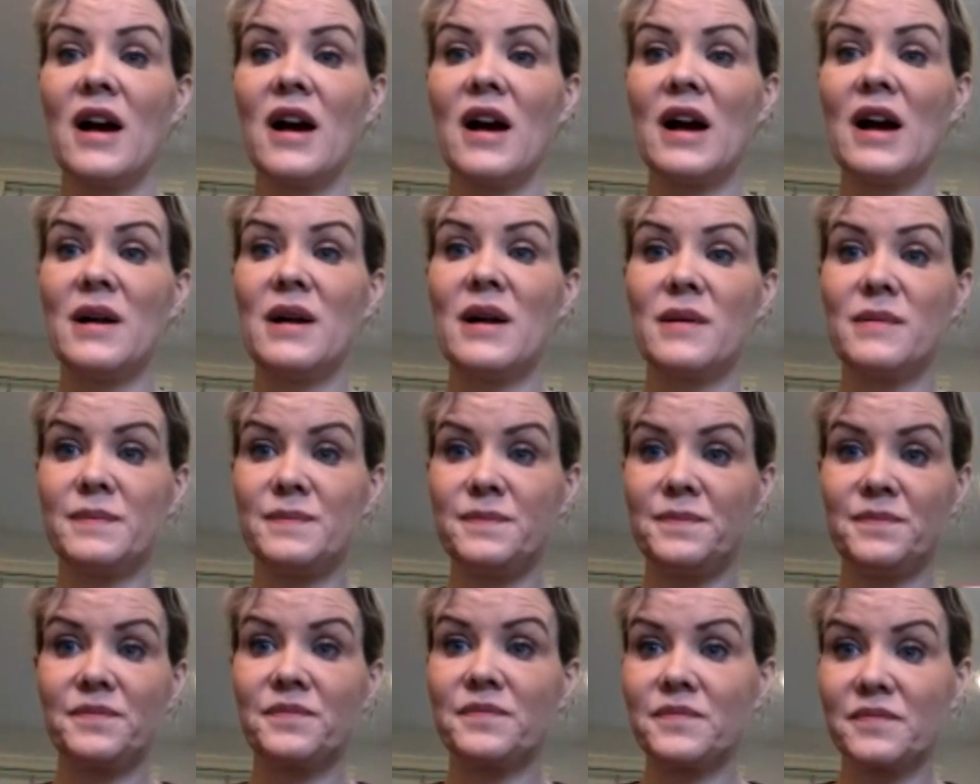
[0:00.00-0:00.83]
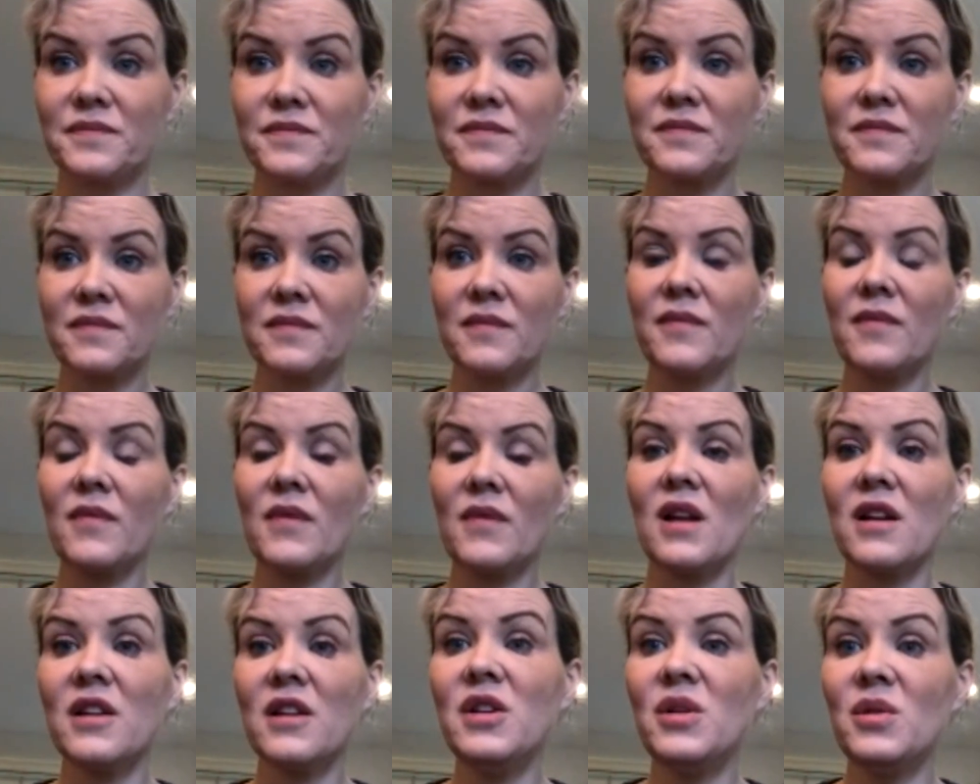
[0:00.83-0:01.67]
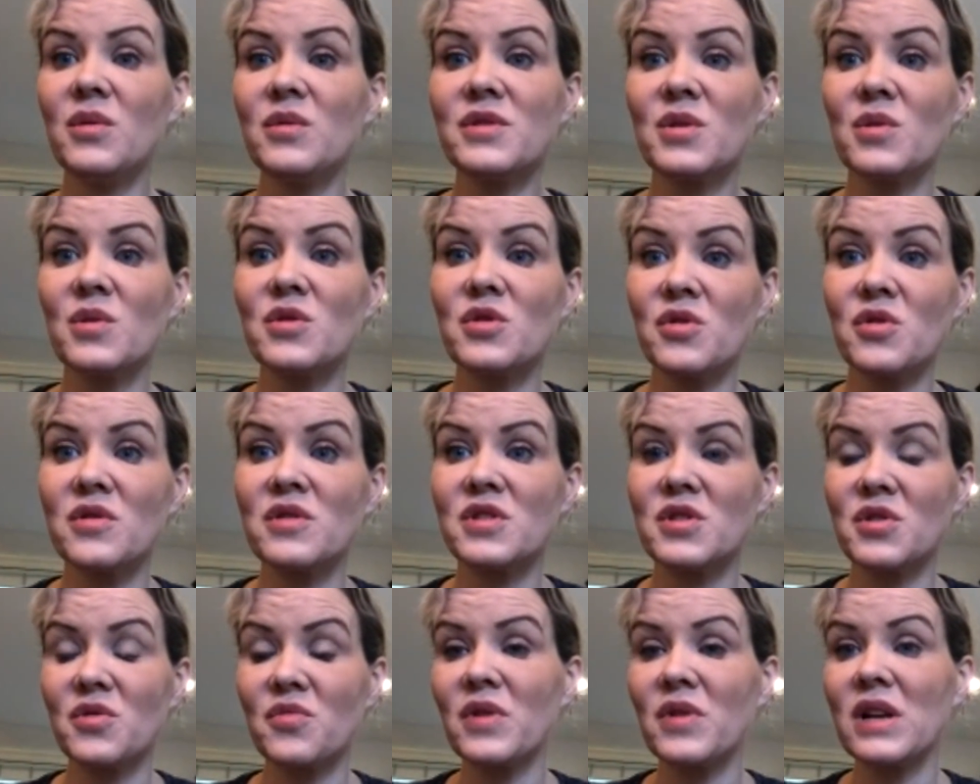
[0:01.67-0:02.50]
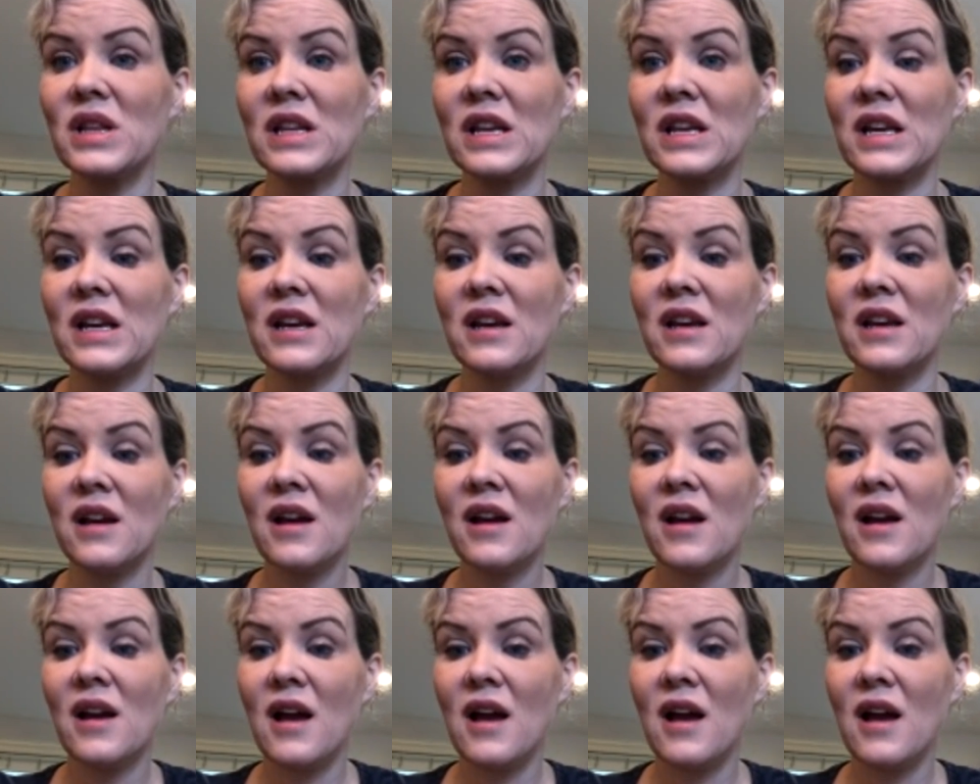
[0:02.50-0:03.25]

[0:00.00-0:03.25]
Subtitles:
So to really